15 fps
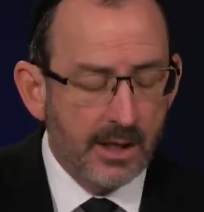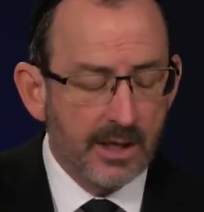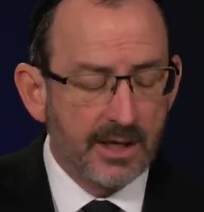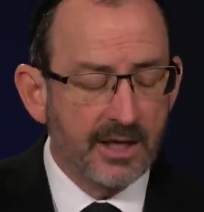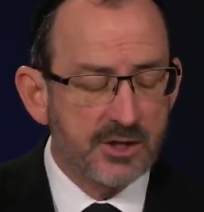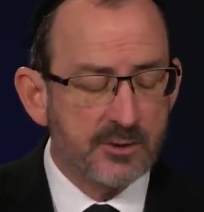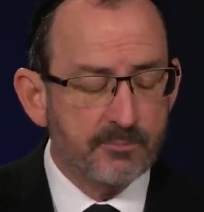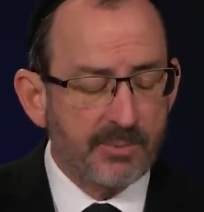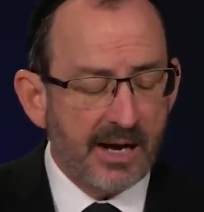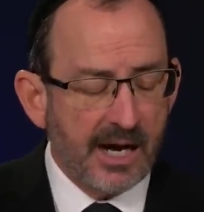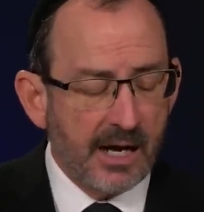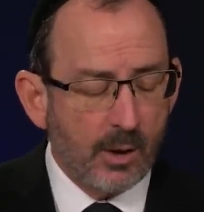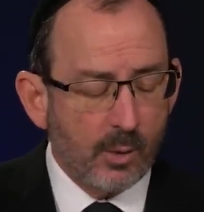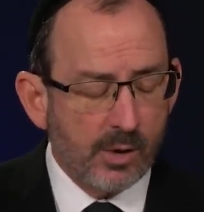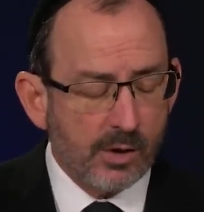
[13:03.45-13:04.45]
his
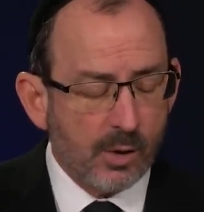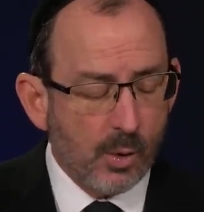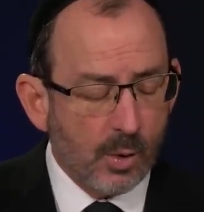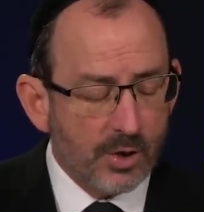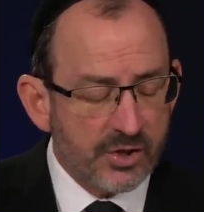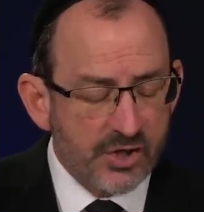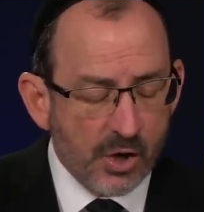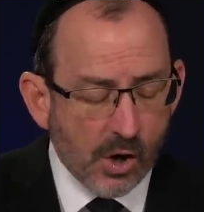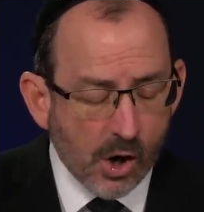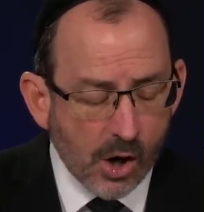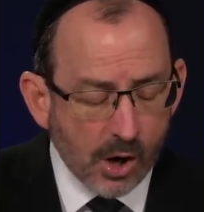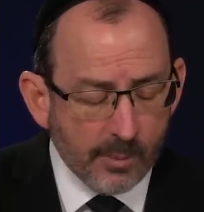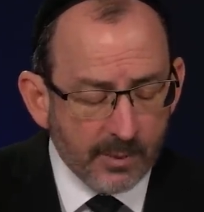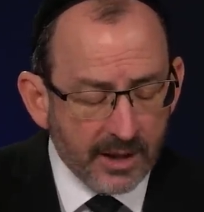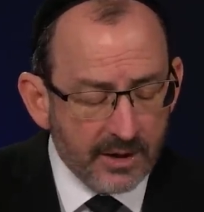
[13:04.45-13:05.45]
power or his
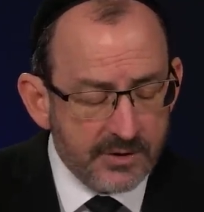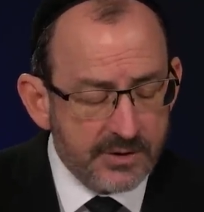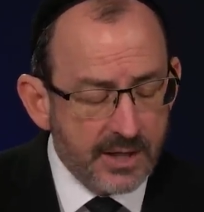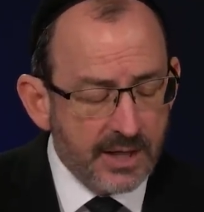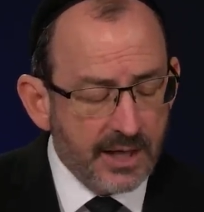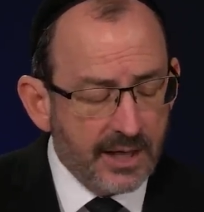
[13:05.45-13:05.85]
armies.